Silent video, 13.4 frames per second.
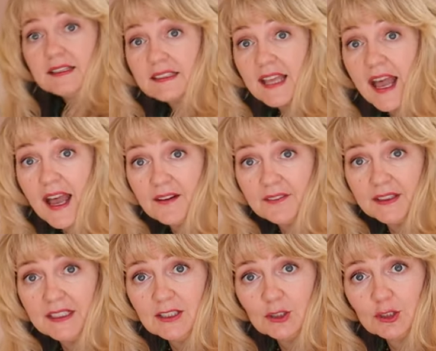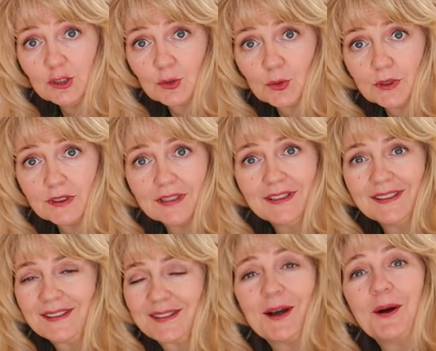is half an inch short.
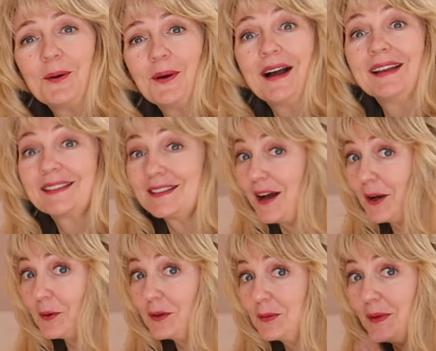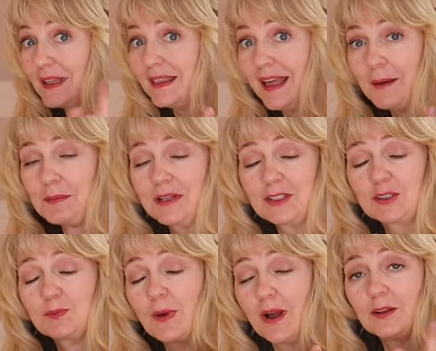So it's not going to be that much
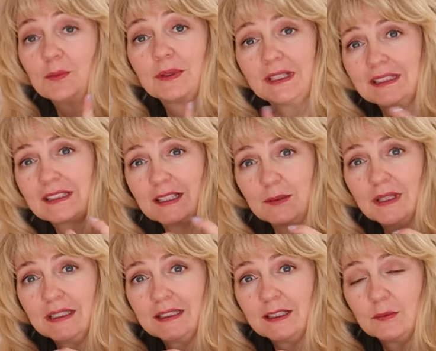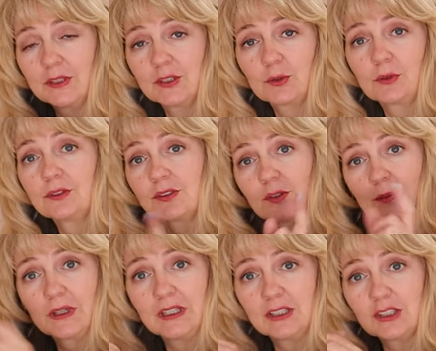smaller, but it's going to be a little bit shorter. So
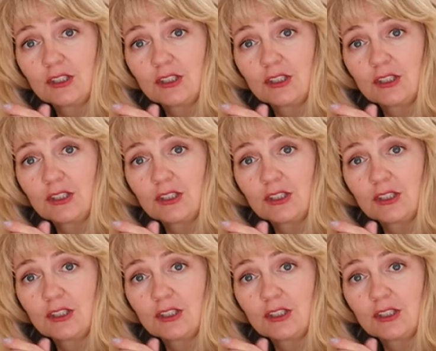I'm going to